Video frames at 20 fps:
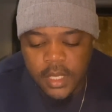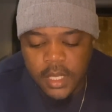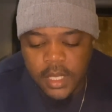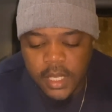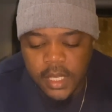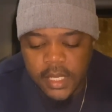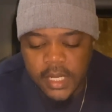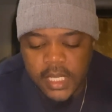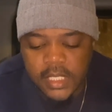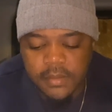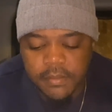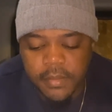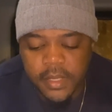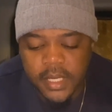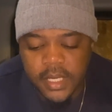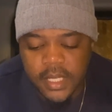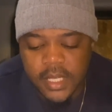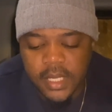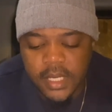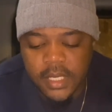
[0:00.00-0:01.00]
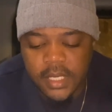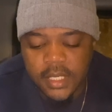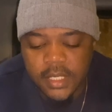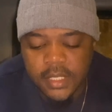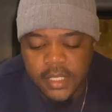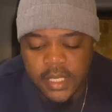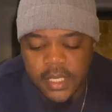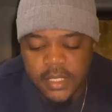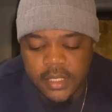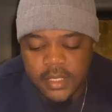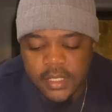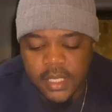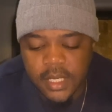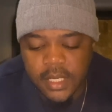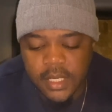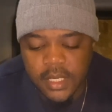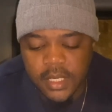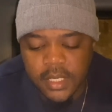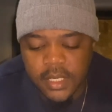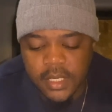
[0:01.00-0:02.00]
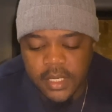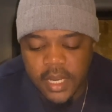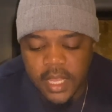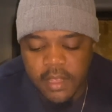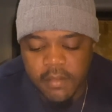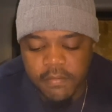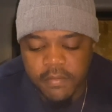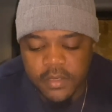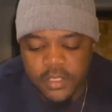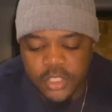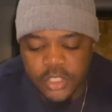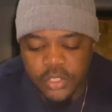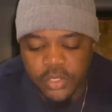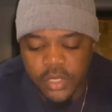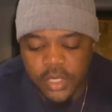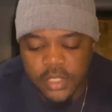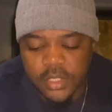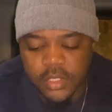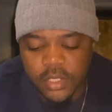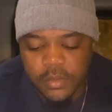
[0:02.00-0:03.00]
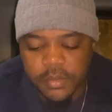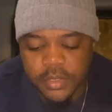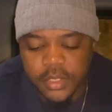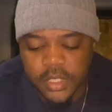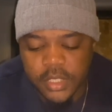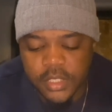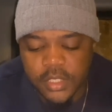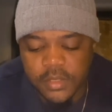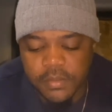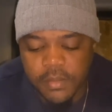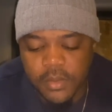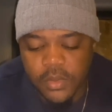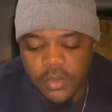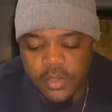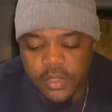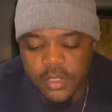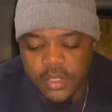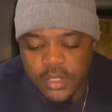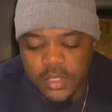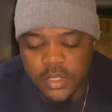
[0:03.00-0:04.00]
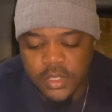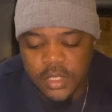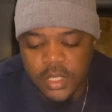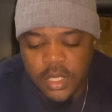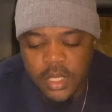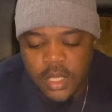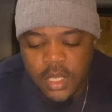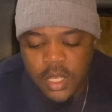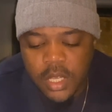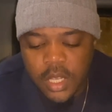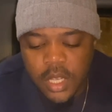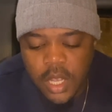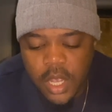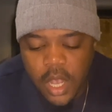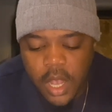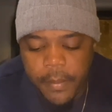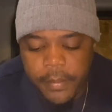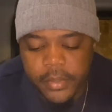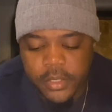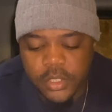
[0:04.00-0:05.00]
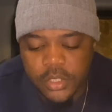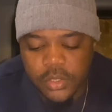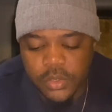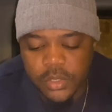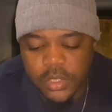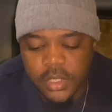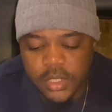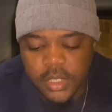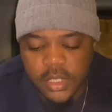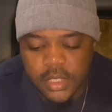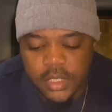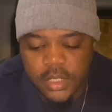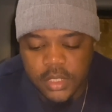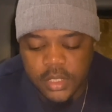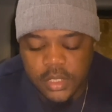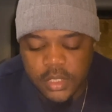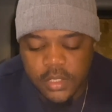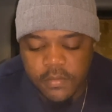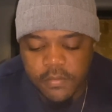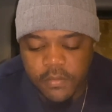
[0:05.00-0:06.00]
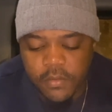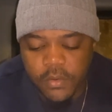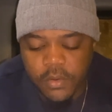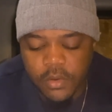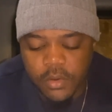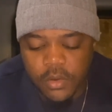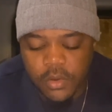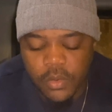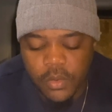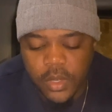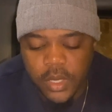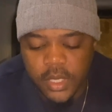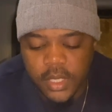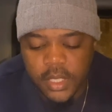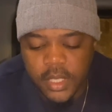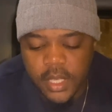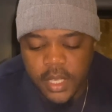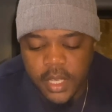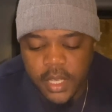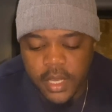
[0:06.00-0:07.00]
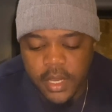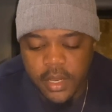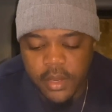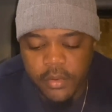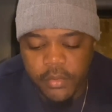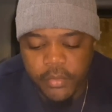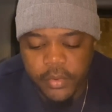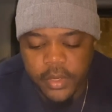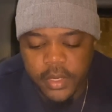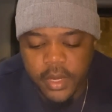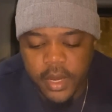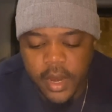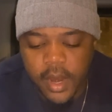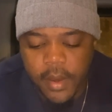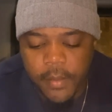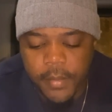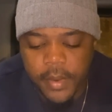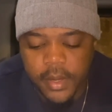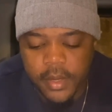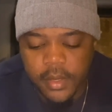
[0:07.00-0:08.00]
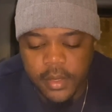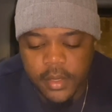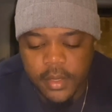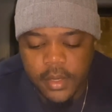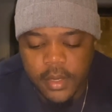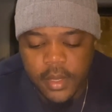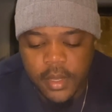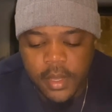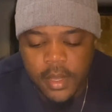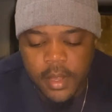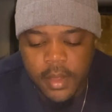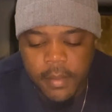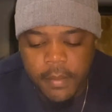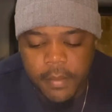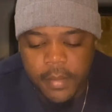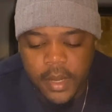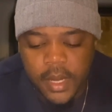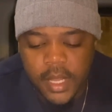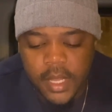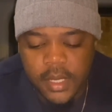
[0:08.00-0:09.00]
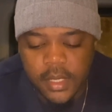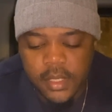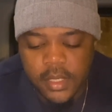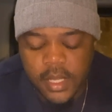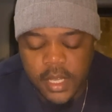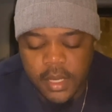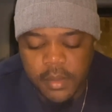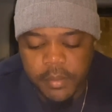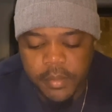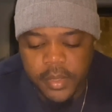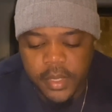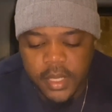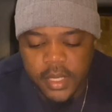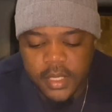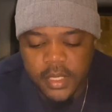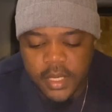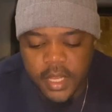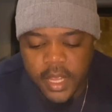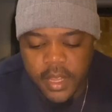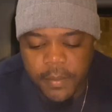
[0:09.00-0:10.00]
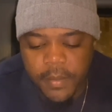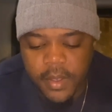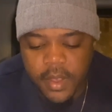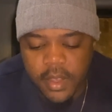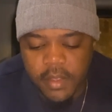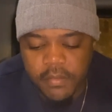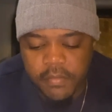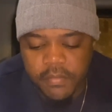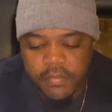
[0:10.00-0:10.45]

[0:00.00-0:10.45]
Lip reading: It has medical and dental and life insurance options, bonus opportunities, 401k, retirement plan, and paid time off.